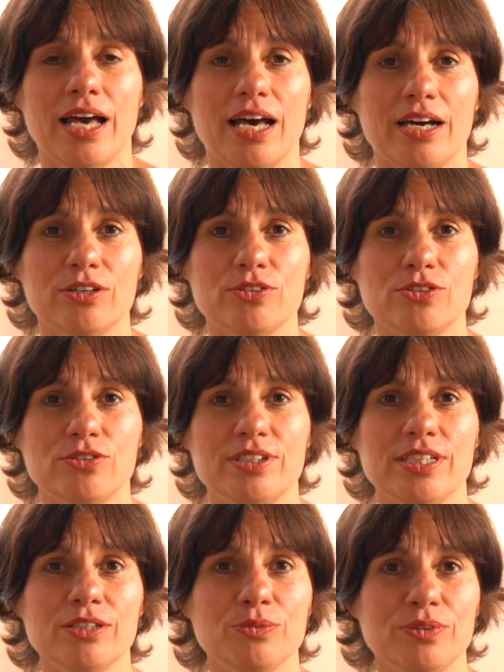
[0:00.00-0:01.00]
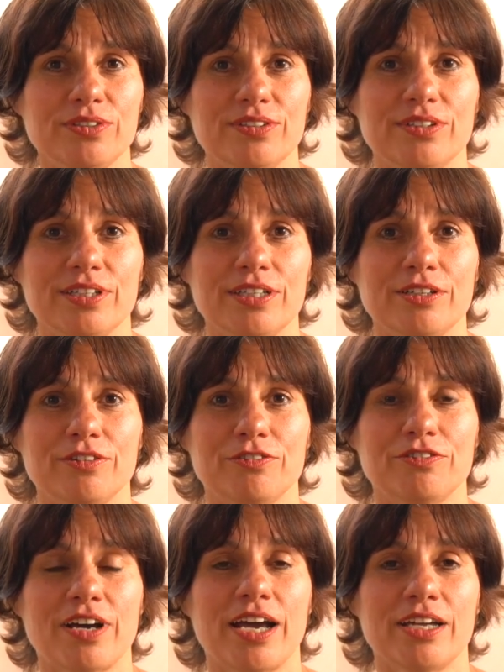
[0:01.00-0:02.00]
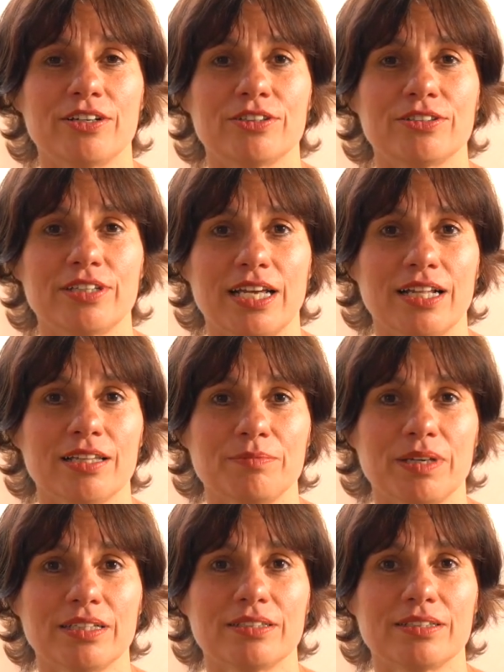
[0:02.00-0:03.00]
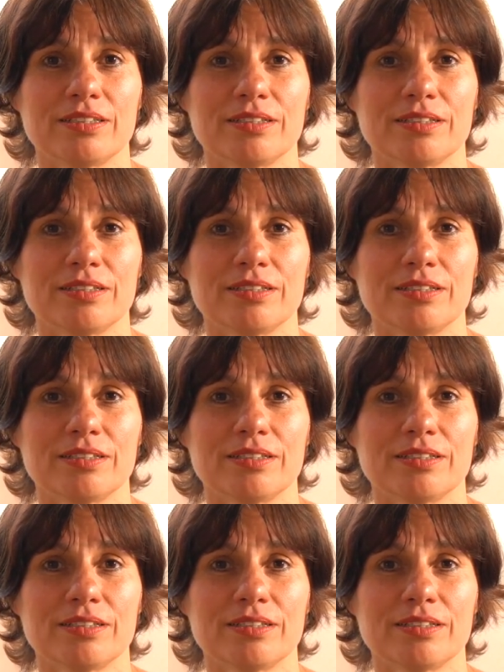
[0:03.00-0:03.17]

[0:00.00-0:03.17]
how to deal with the fire element.